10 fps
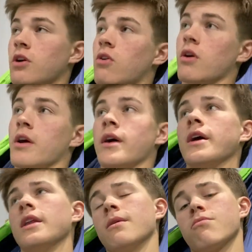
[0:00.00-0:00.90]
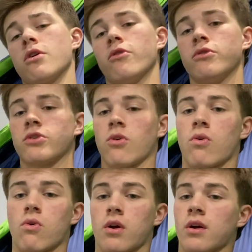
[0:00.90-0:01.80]
or a hitting approach,
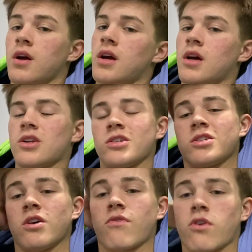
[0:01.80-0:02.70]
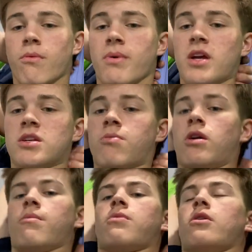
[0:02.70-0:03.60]
or just an overall
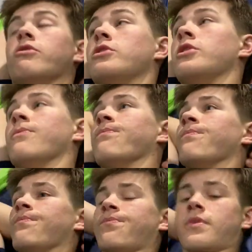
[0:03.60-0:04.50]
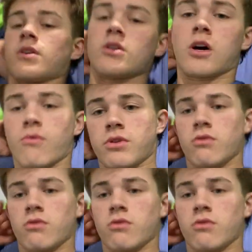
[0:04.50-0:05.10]
baseball approach, talk with you